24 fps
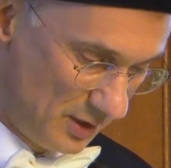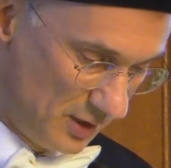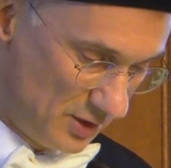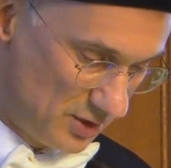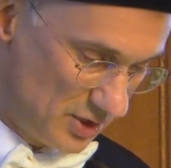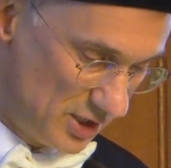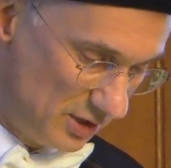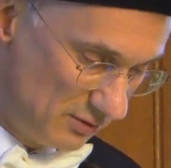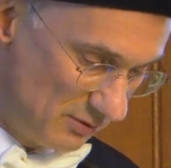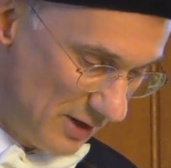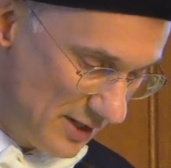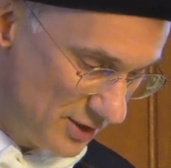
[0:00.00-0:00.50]

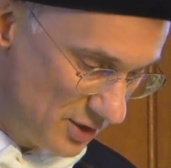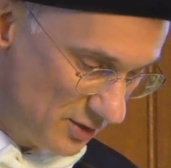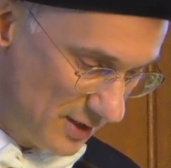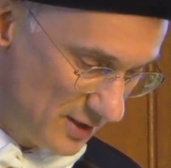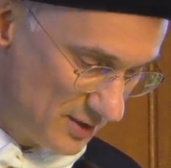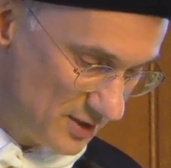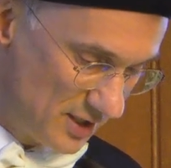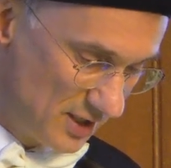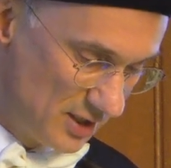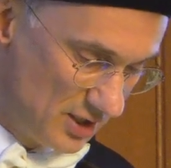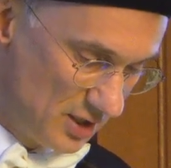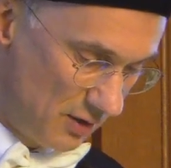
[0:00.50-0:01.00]
She
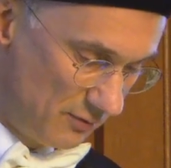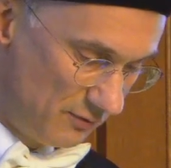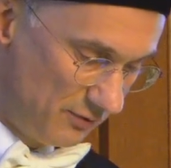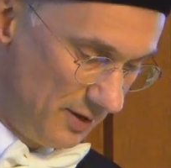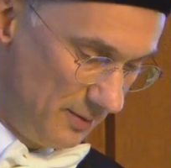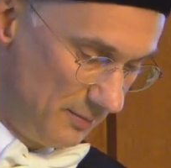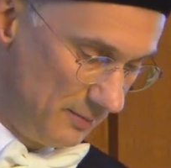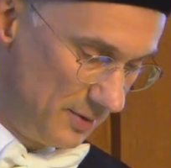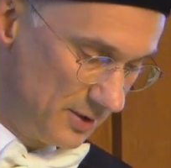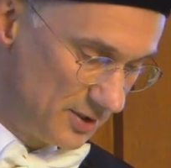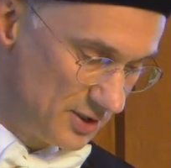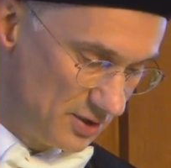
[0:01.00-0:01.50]
graduates in
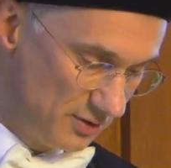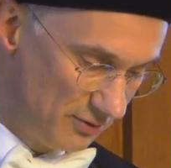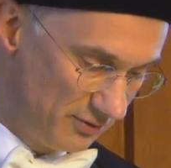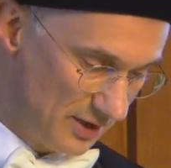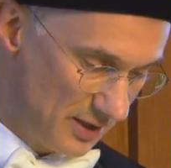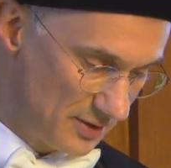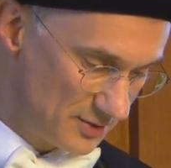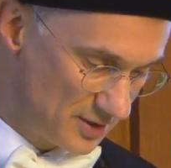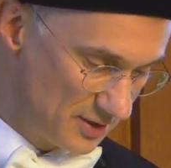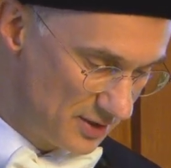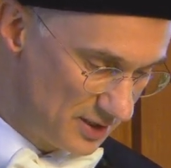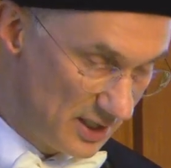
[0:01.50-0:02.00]
November
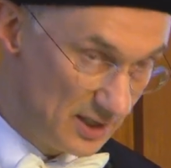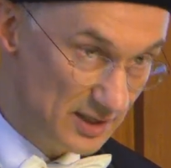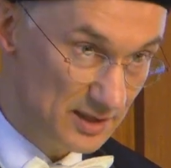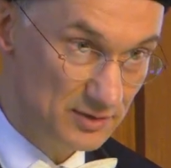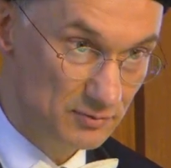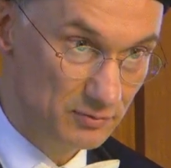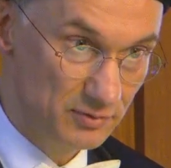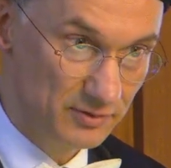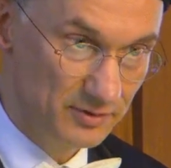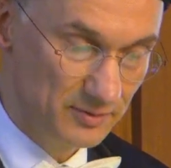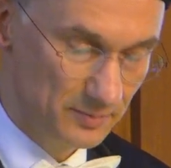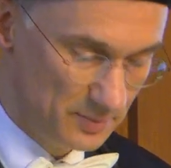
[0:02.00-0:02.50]

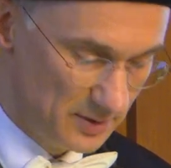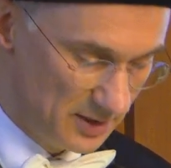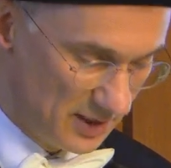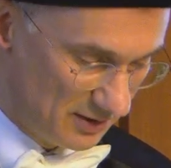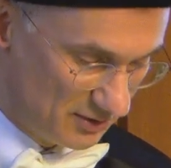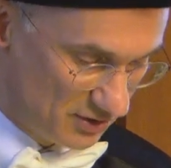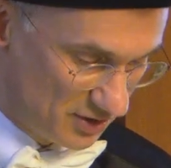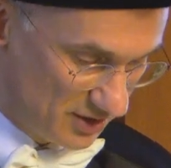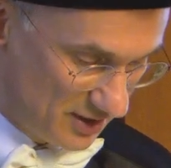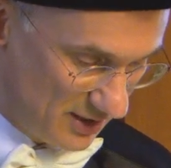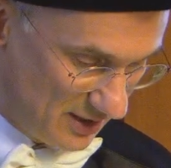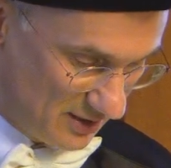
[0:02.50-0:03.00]
2008 with a
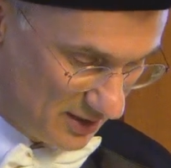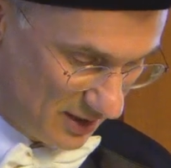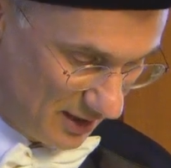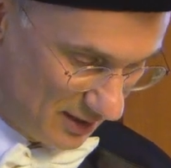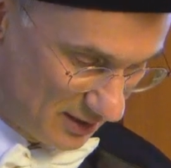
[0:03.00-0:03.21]
PhD